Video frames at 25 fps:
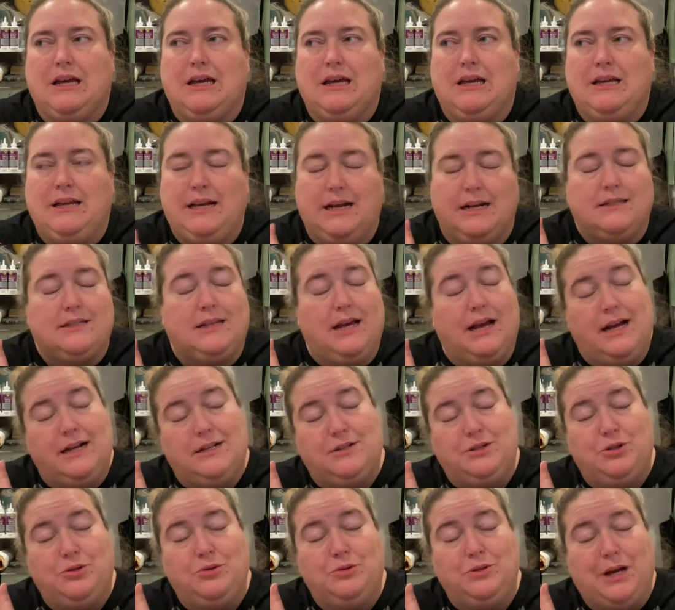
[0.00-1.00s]
yes, I had
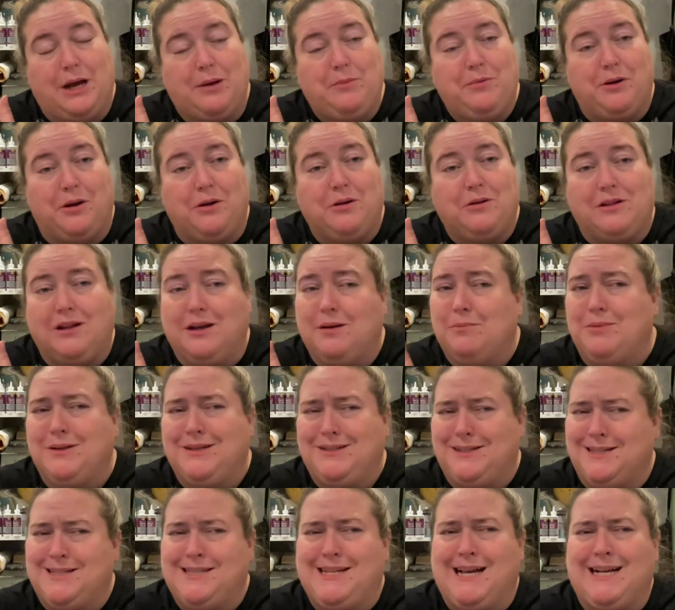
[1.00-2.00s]
2 Diamond Art Club, but
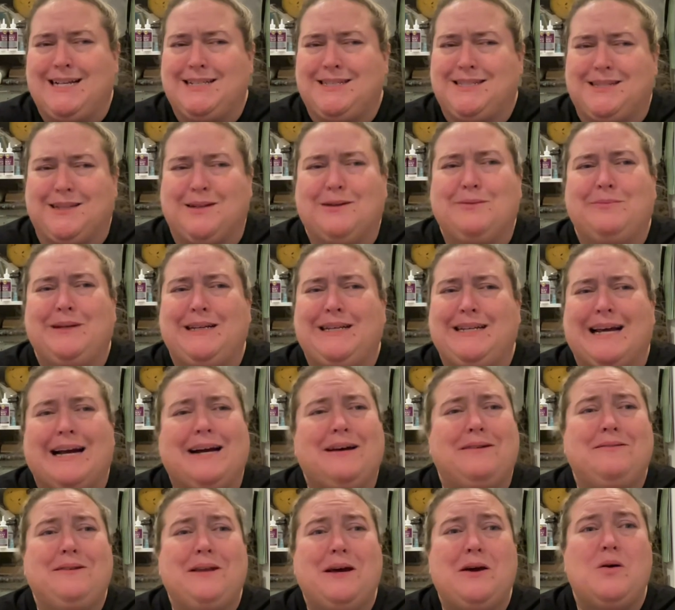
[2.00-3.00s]
does that slow me
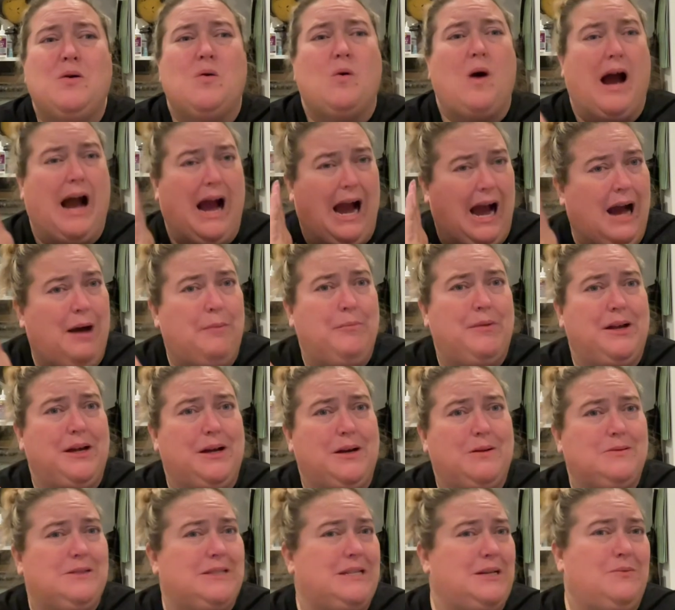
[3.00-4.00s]
down? No. I'm going to
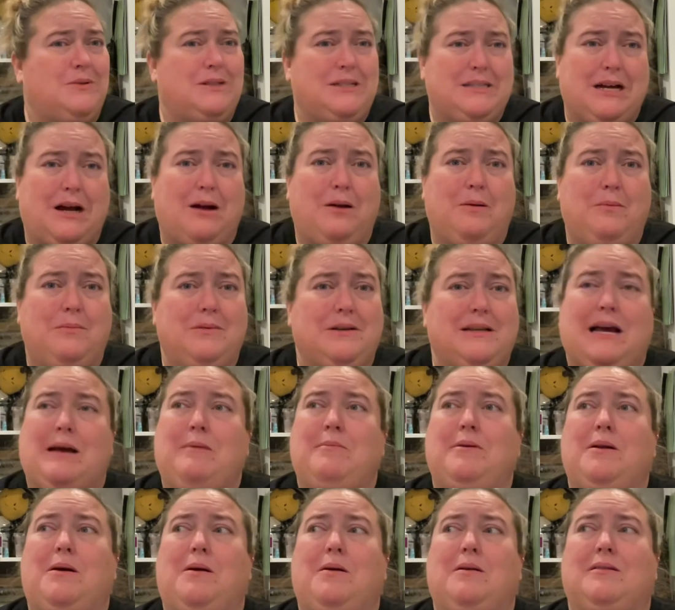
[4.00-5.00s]
go see what
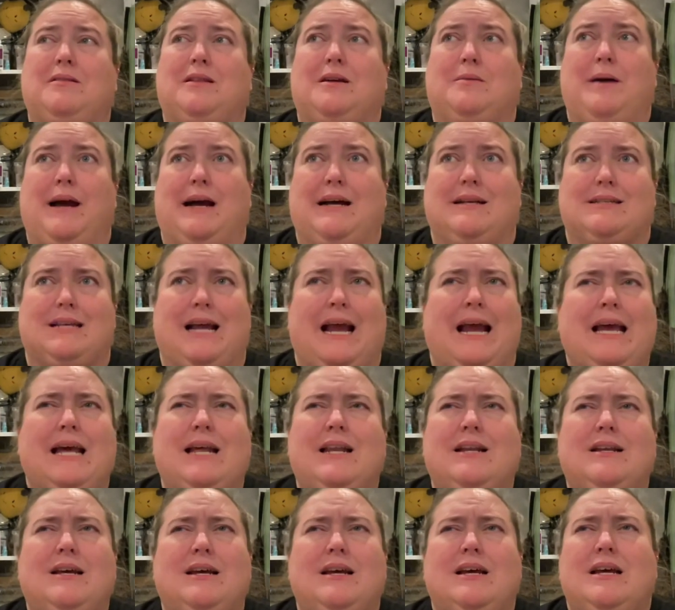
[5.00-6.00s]
Diamond Art Club has.
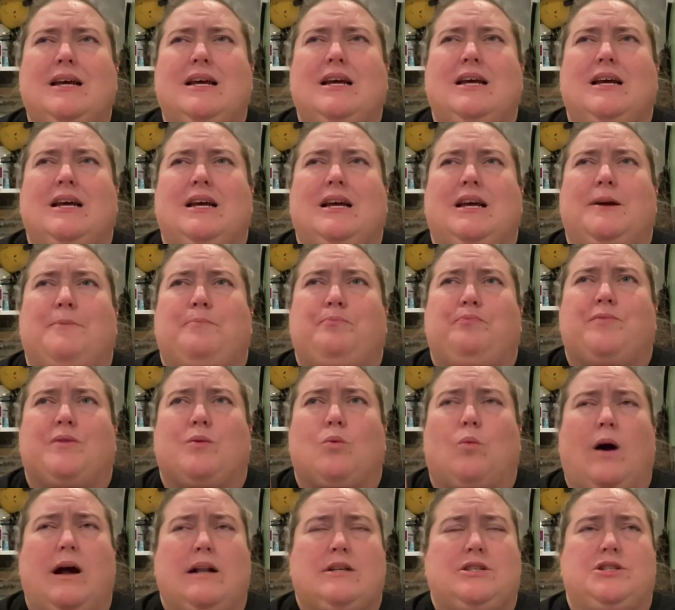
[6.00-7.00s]
And
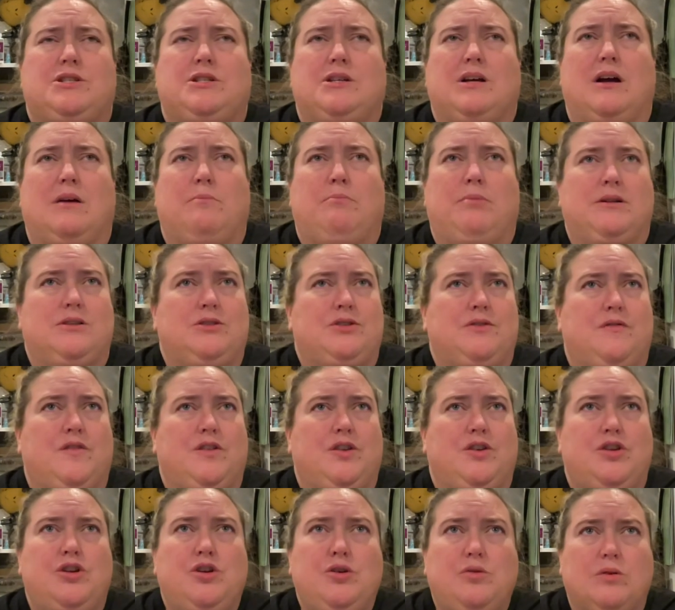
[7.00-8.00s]
watched a bunch of the
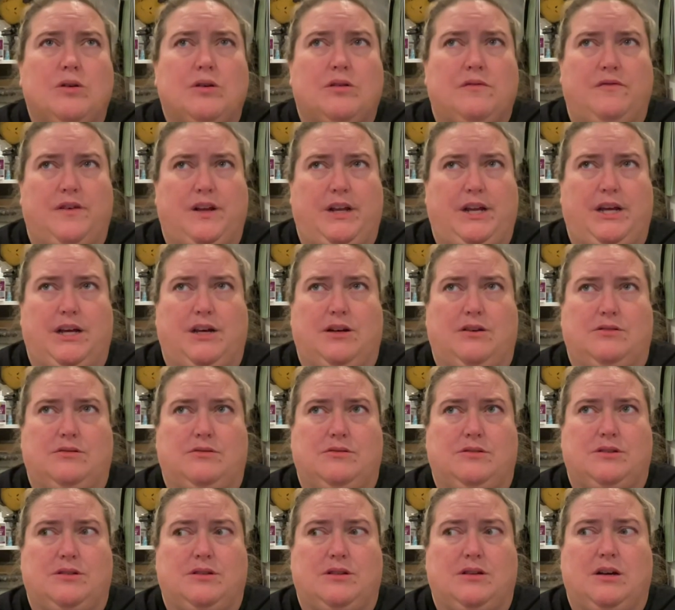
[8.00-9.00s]
newer
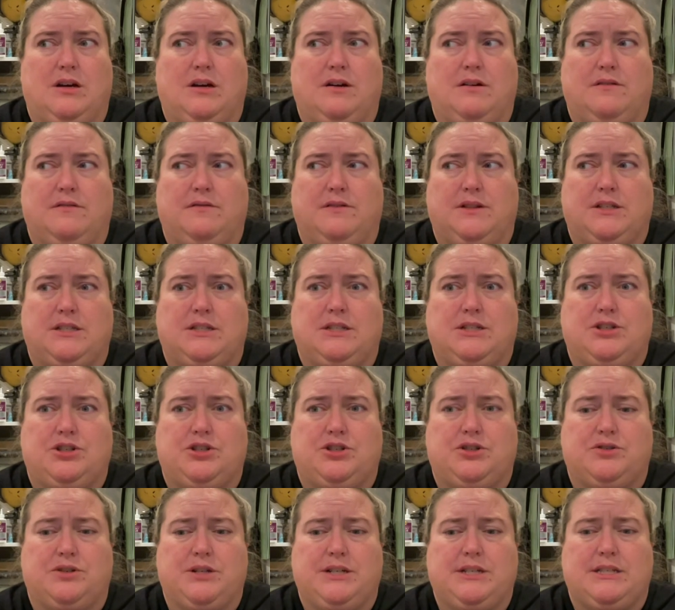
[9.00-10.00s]
videos that Stitch
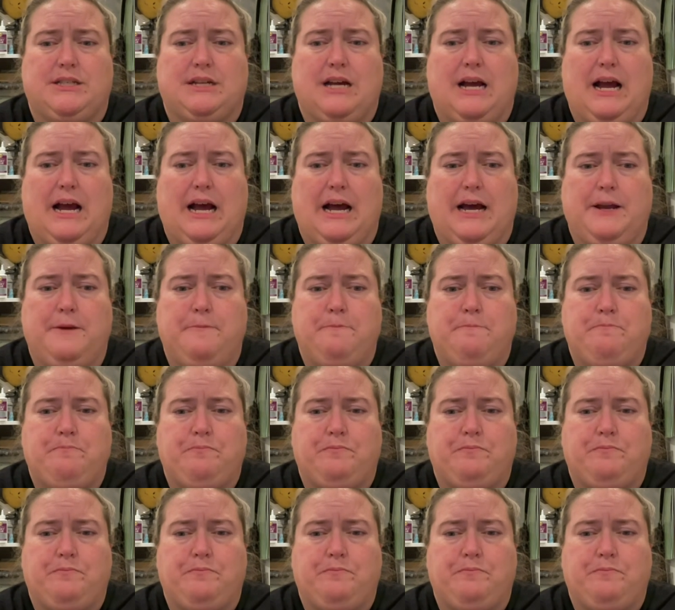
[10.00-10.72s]
Teresa had.